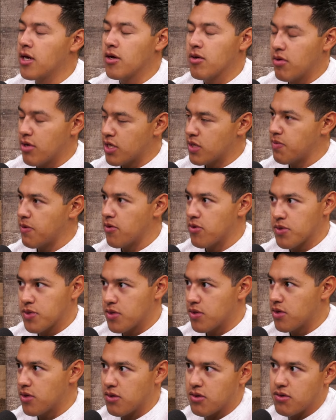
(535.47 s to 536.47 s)
could experience
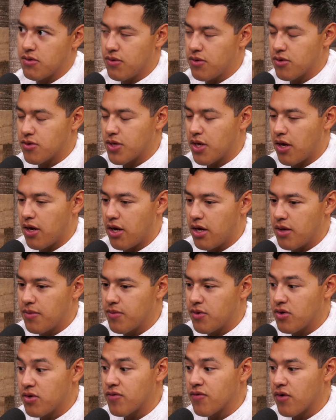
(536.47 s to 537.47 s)
their time
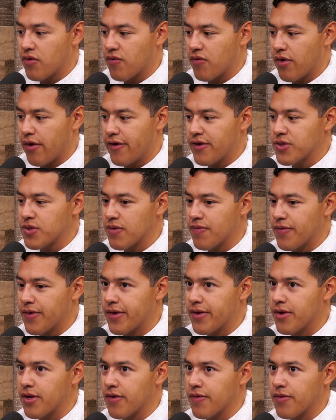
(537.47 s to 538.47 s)
of riots, and
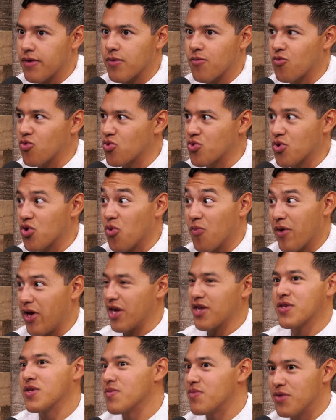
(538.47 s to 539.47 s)
then we'll go
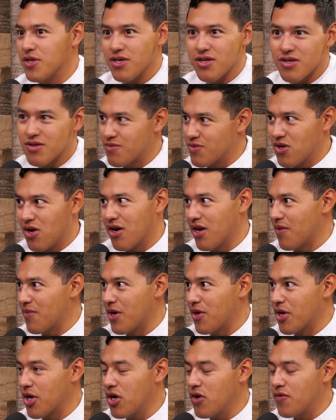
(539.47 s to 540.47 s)
back to being talking
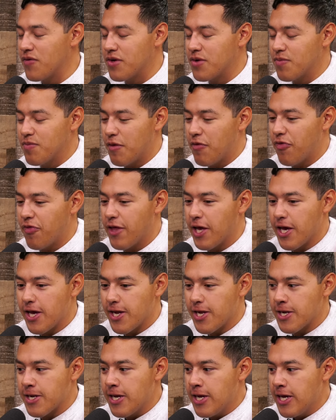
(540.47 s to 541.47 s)
about COVID. But
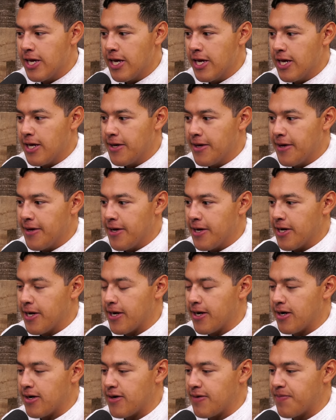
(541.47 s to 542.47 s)
then
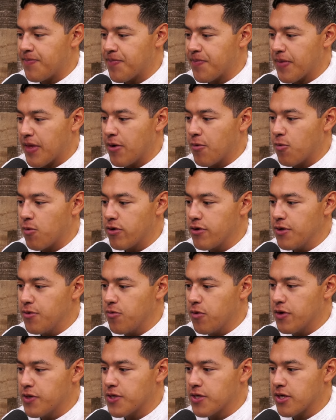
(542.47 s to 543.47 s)
it really
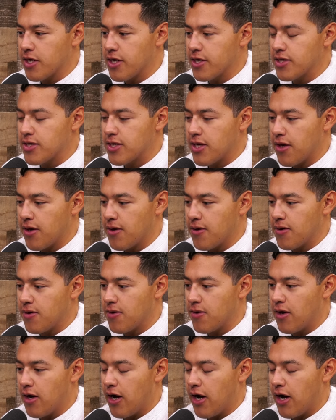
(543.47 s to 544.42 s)
wasn't until